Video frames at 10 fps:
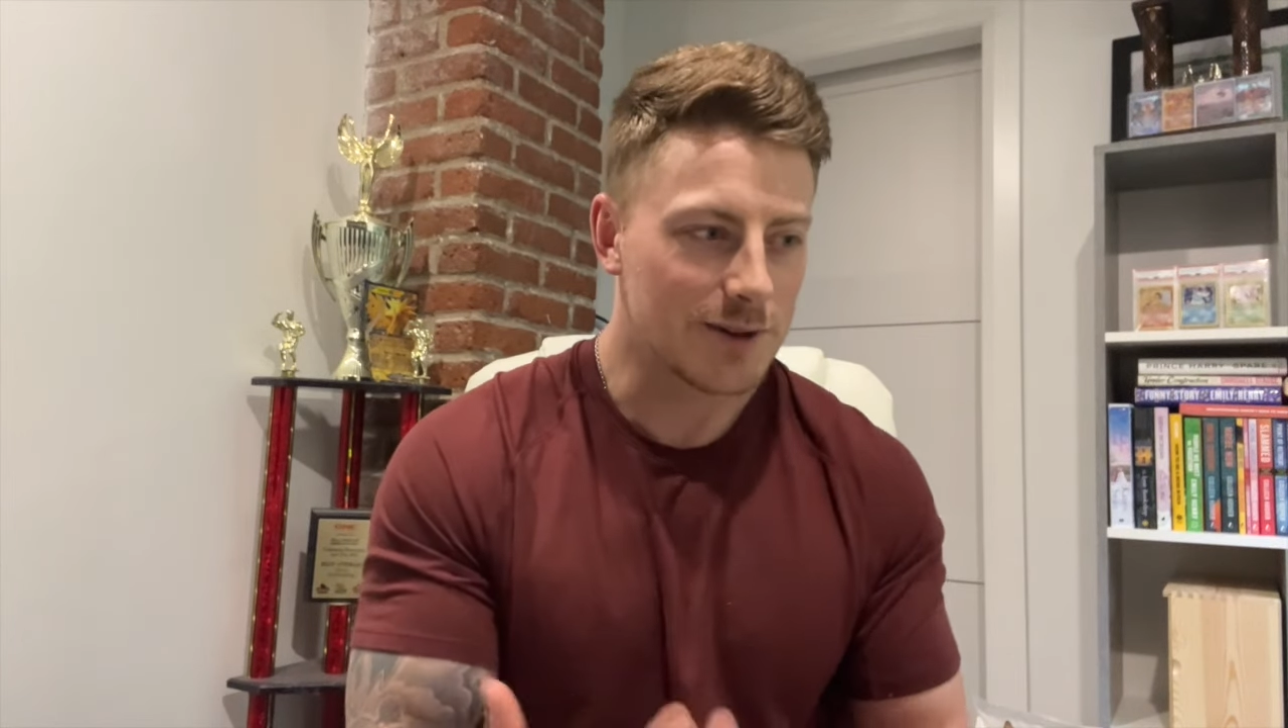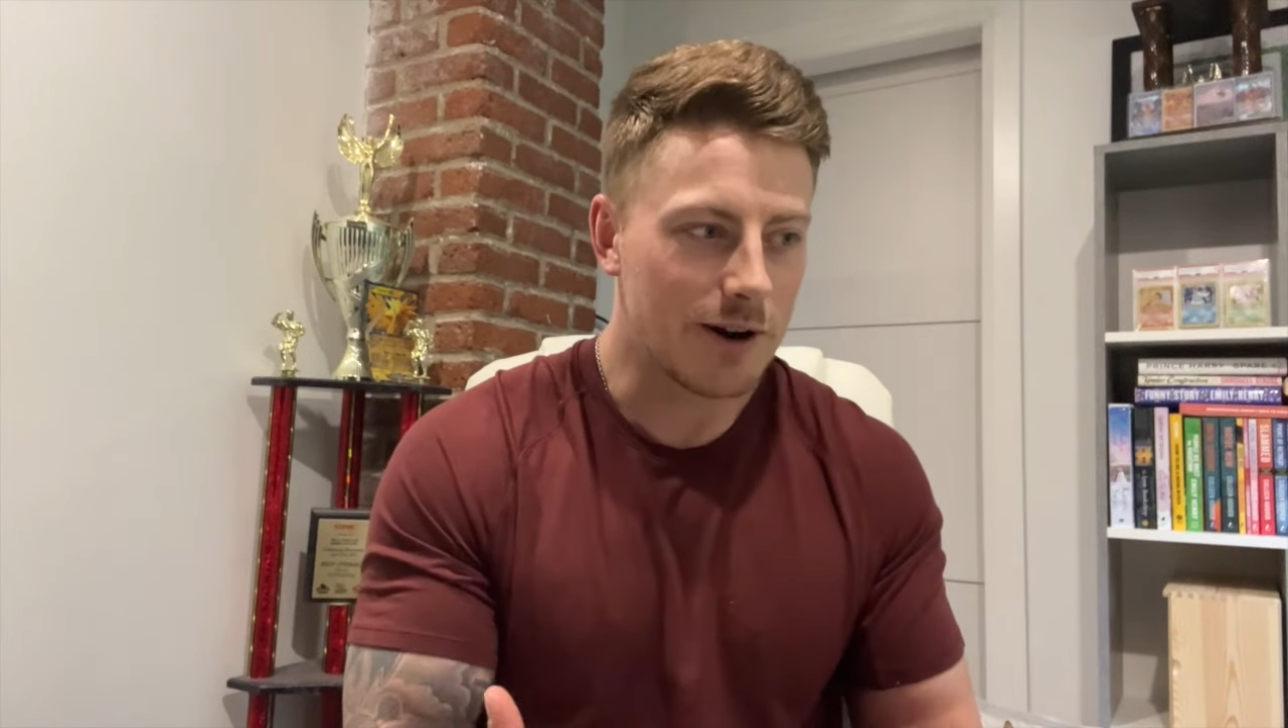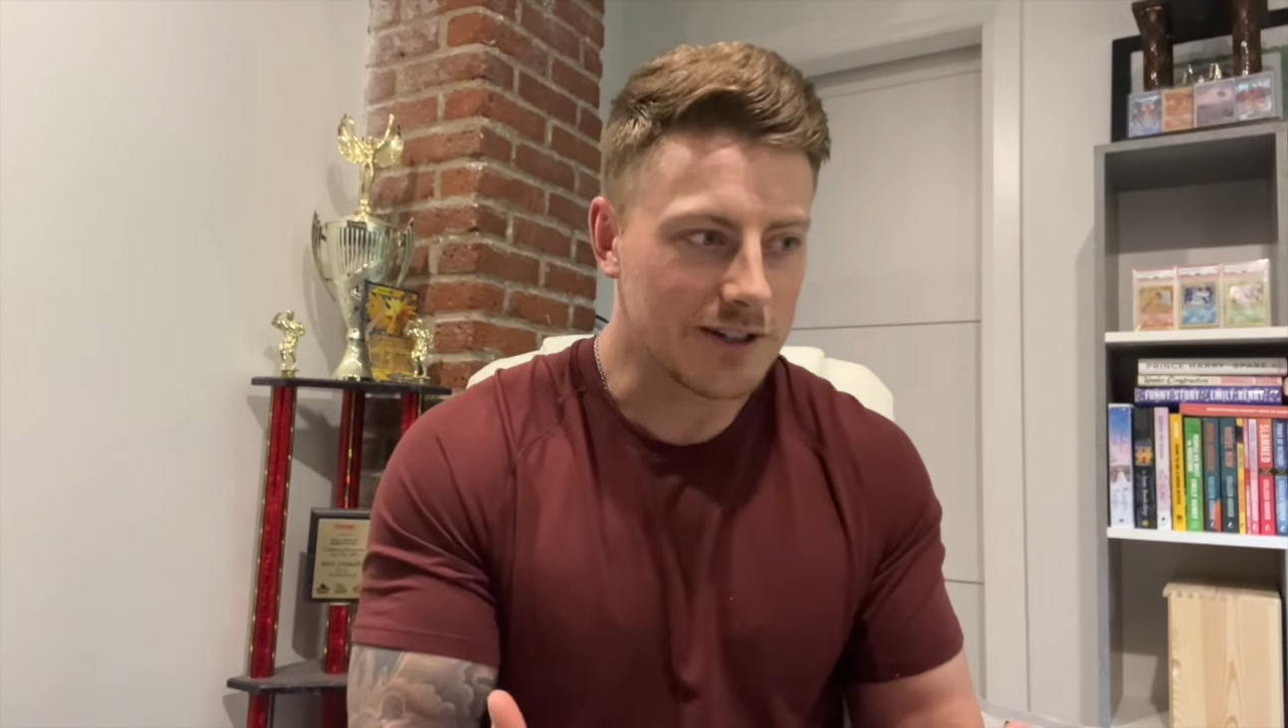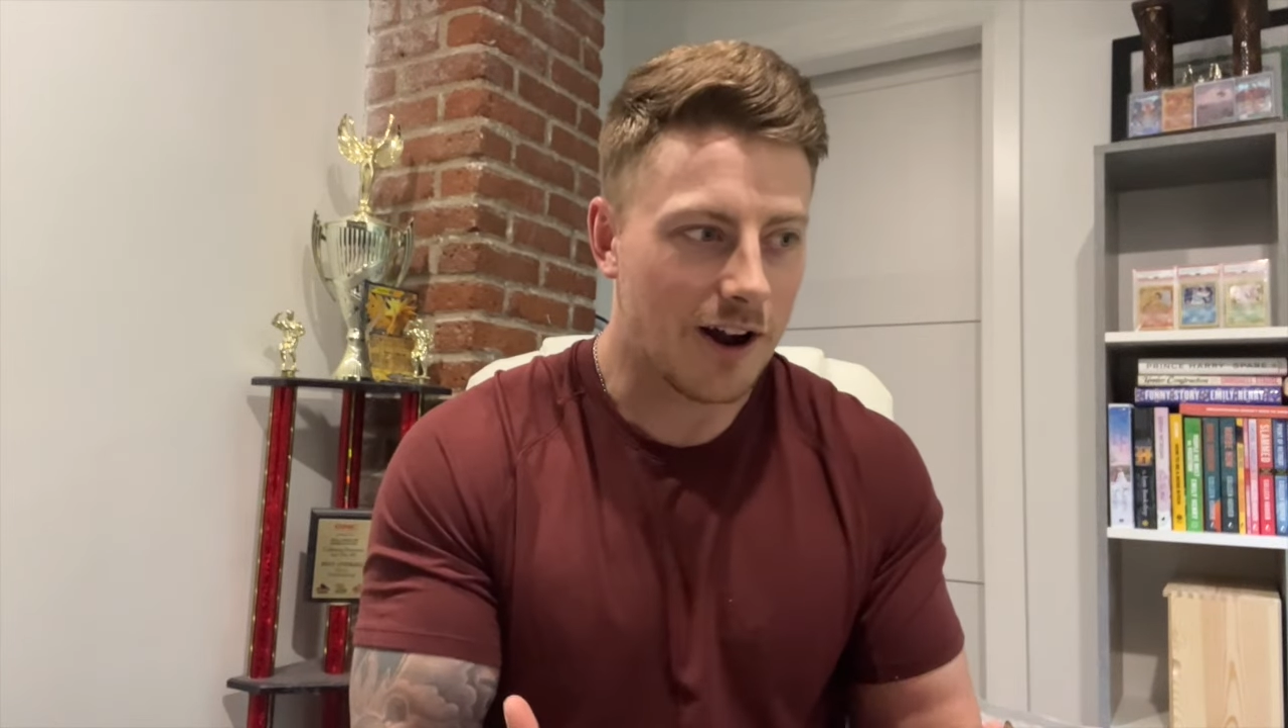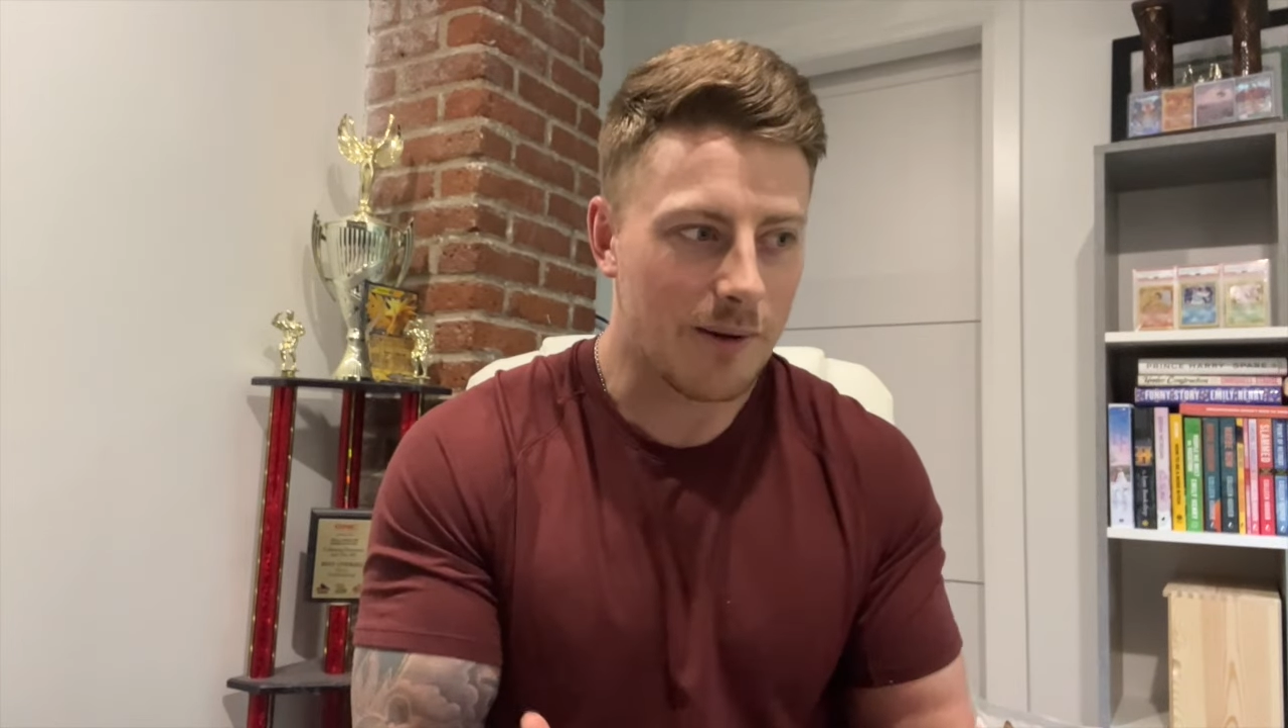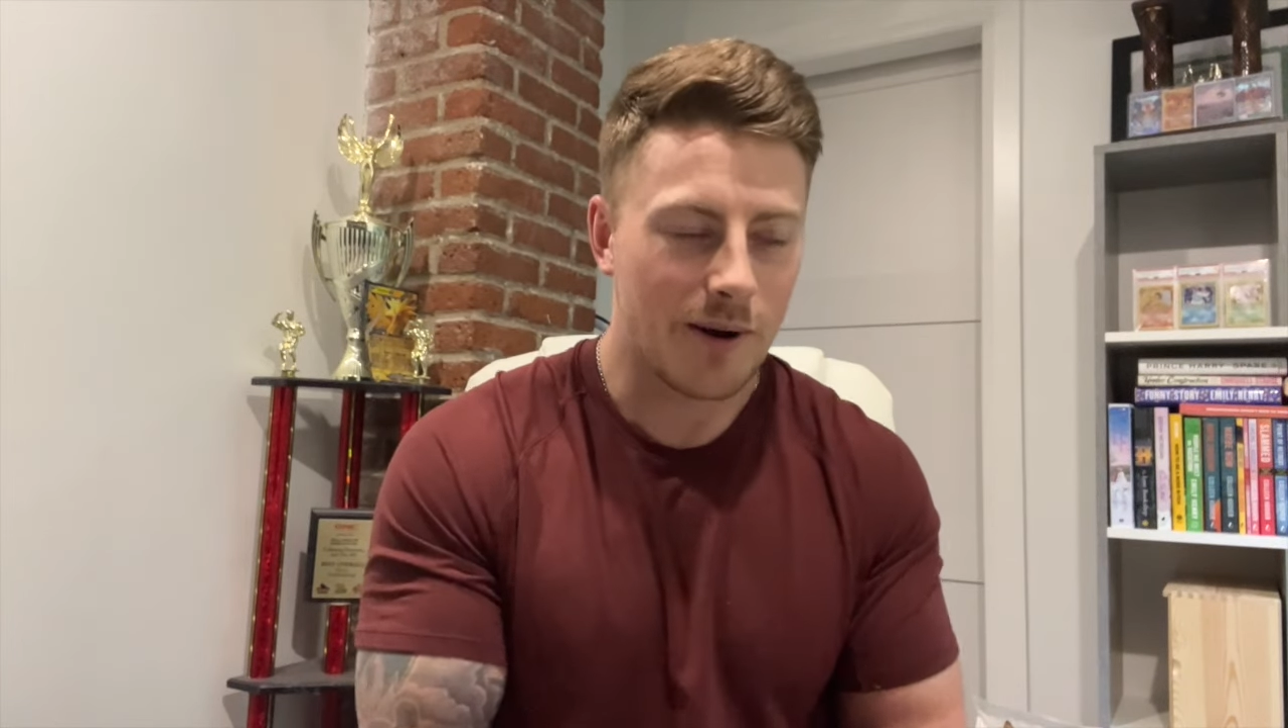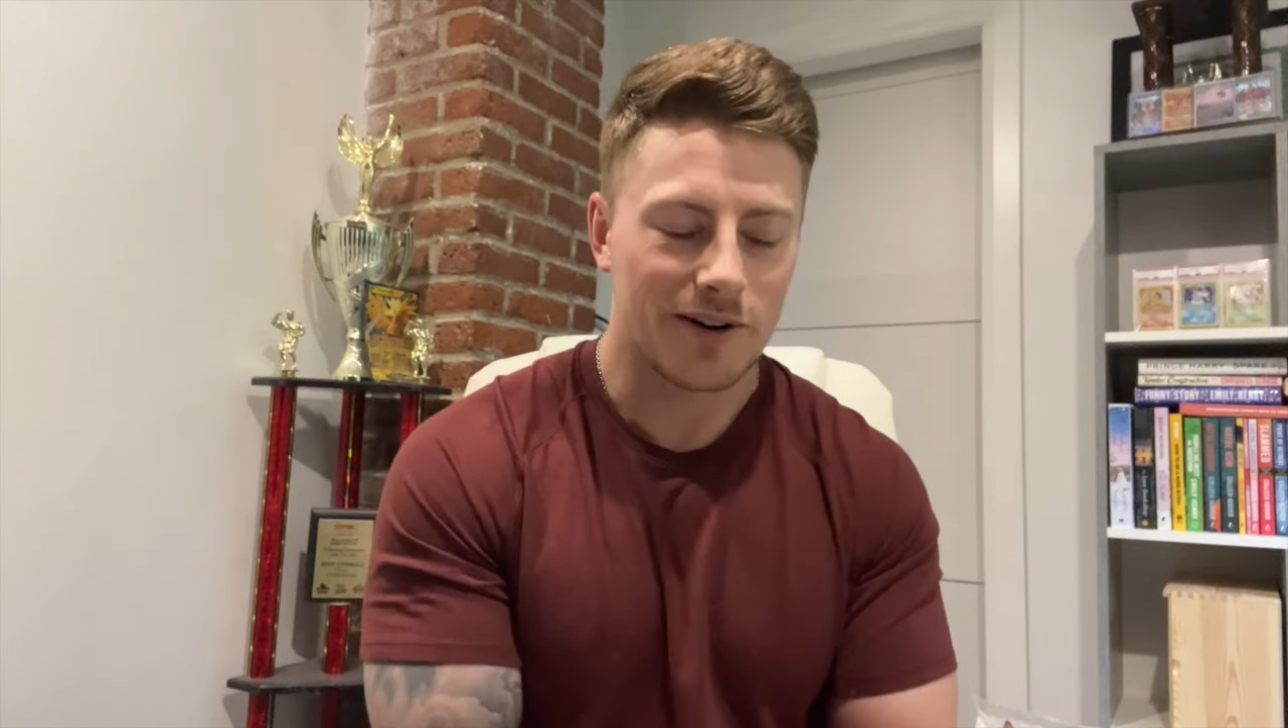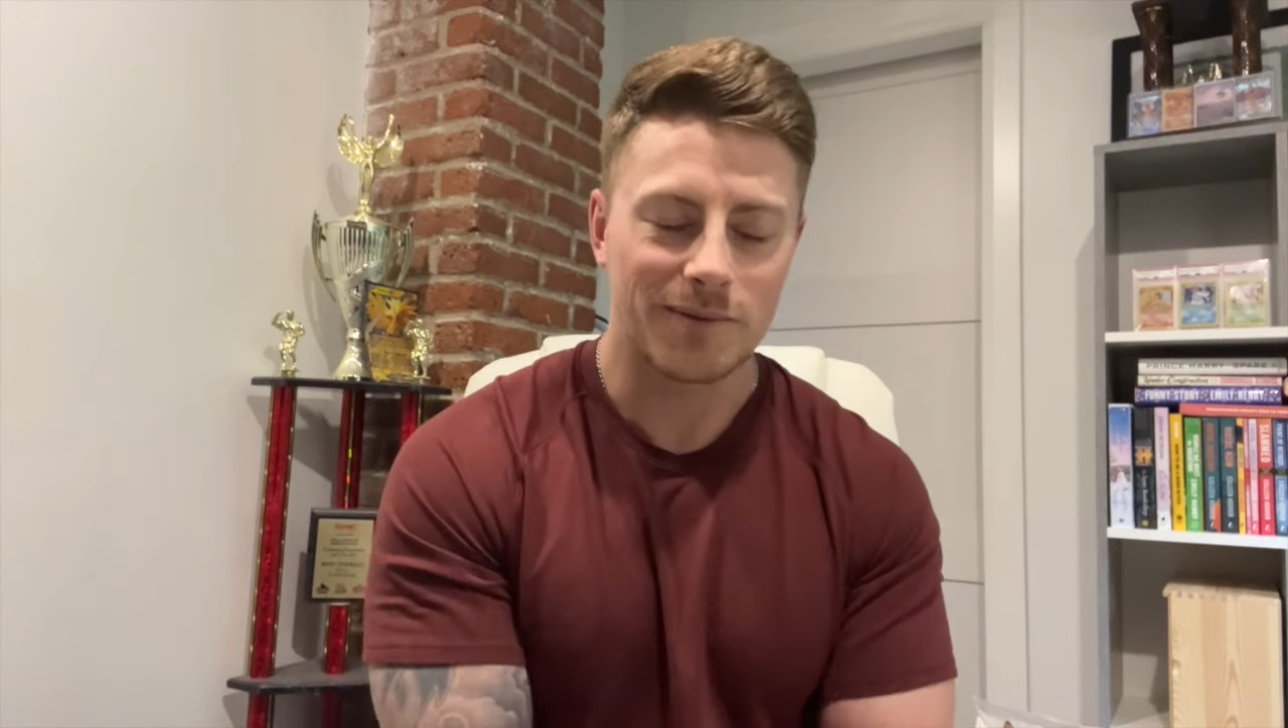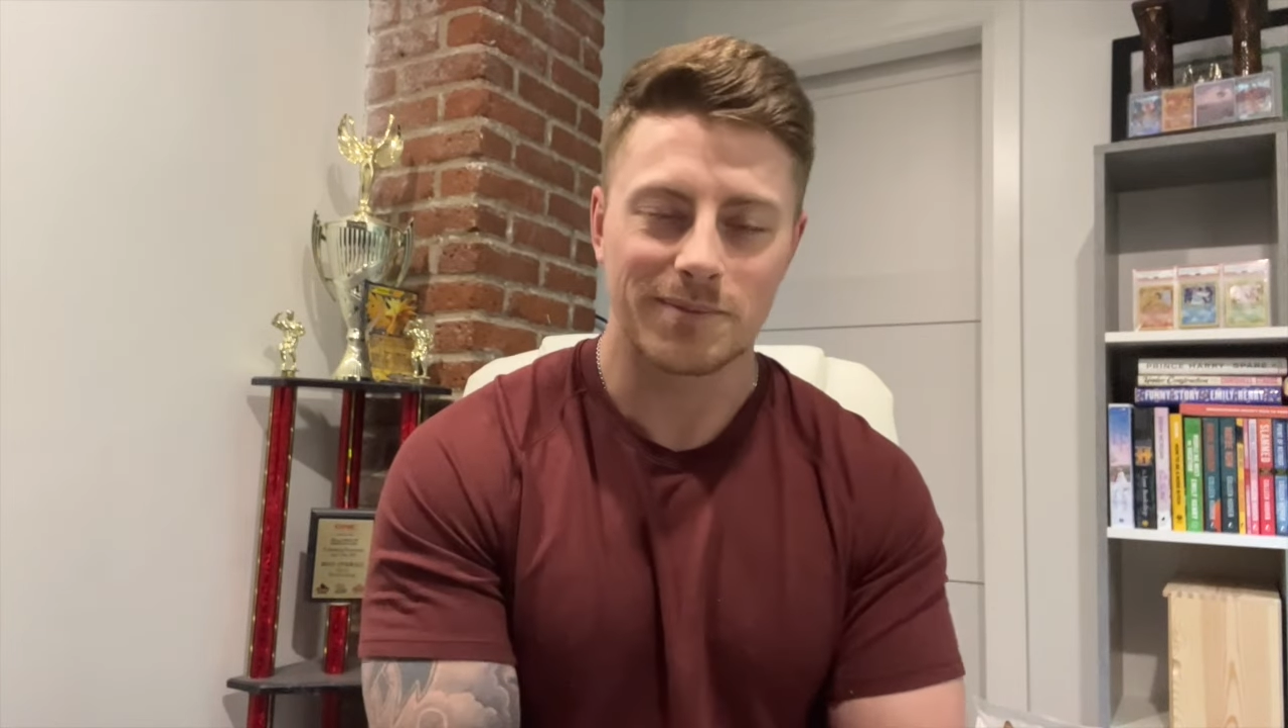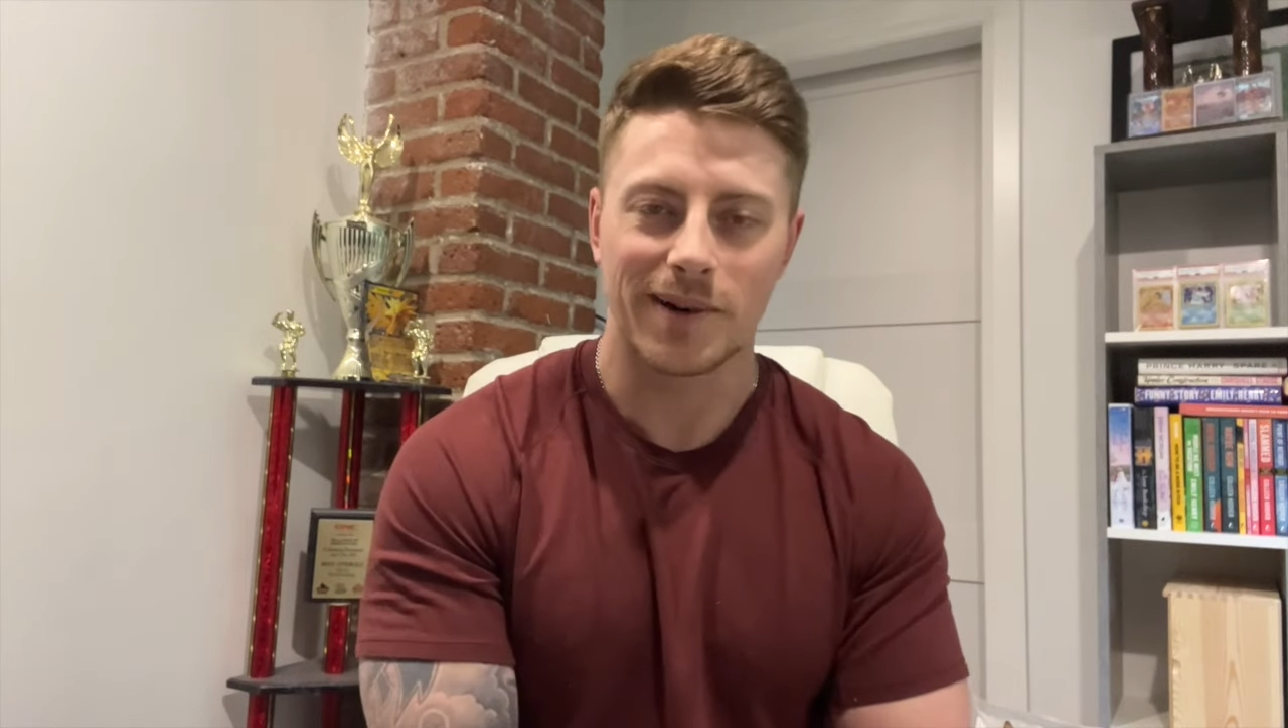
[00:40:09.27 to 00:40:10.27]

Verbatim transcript: you want to talk about it.